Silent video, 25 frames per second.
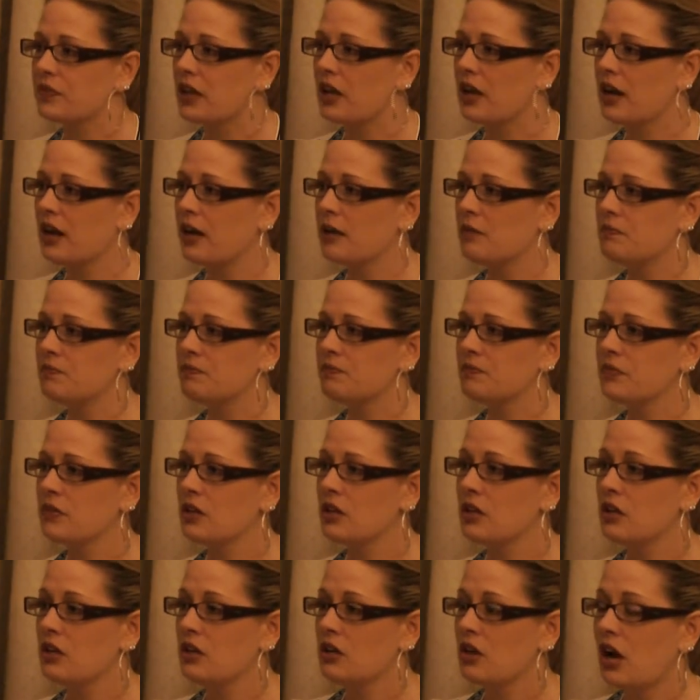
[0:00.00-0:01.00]
Um,
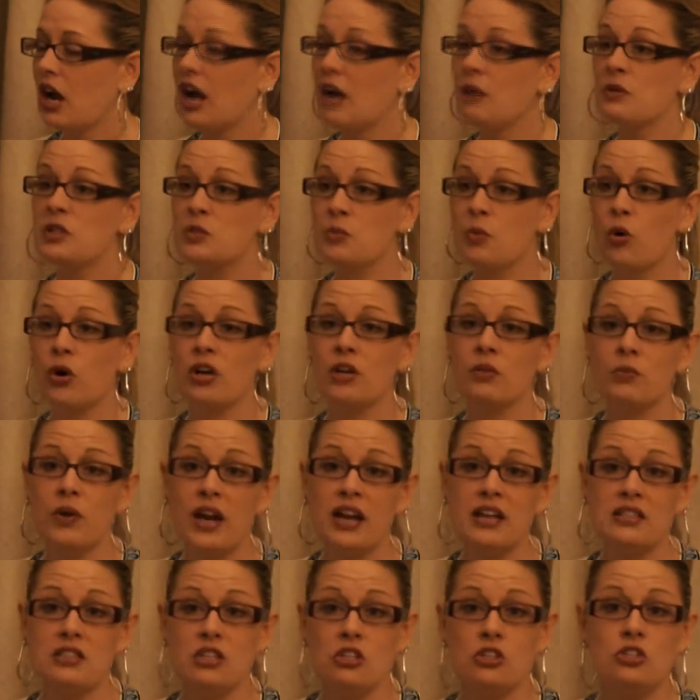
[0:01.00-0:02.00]
I was born and
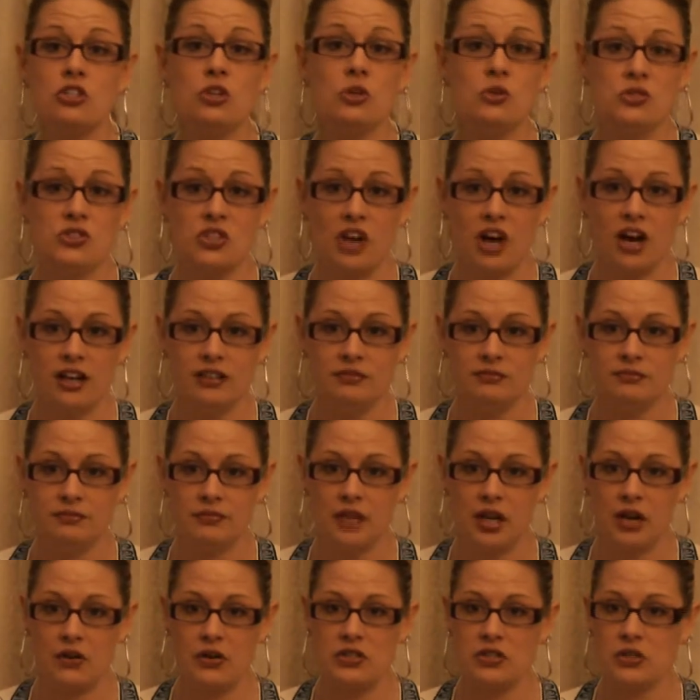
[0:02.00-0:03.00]
raised in Tucson,
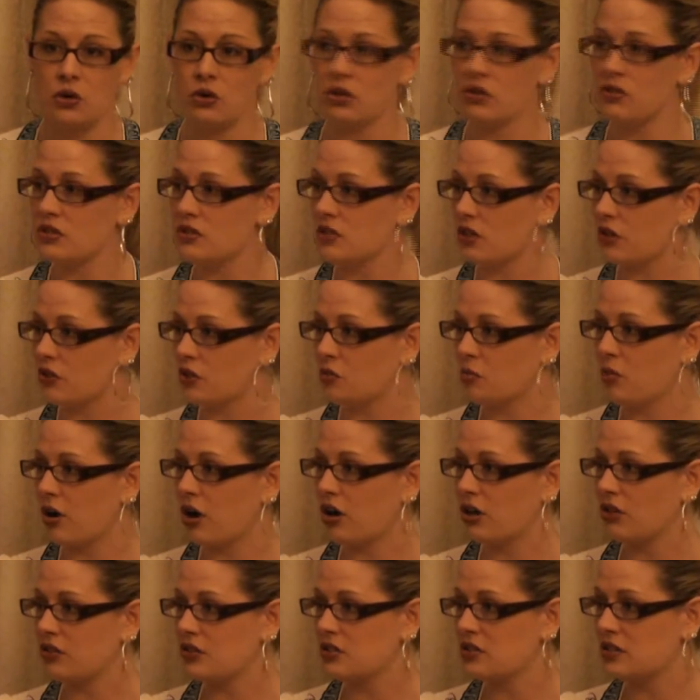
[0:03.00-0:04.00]
Arizona, the southern
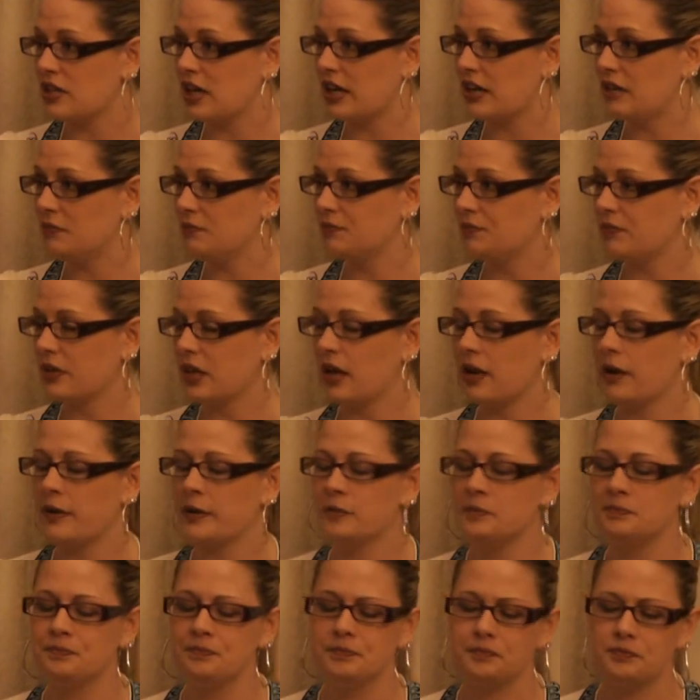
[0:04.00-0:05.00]
part of the state.
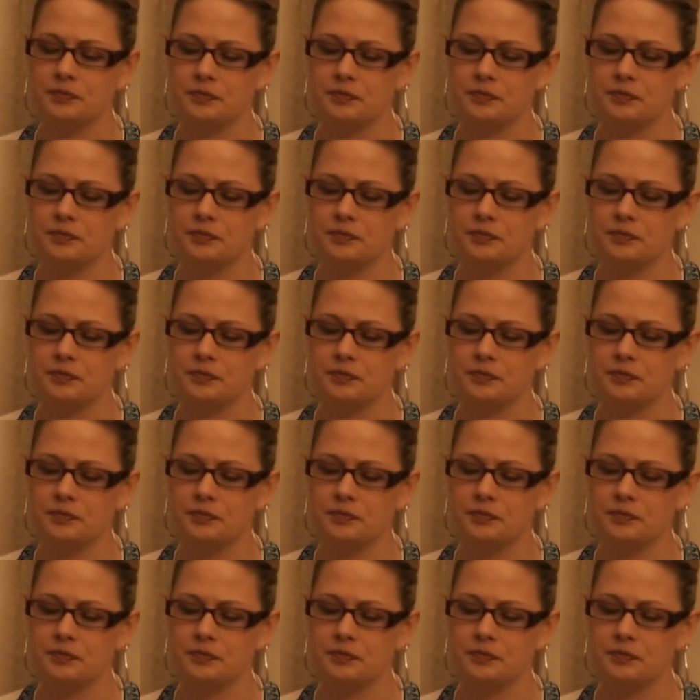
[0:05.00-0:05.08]
Um,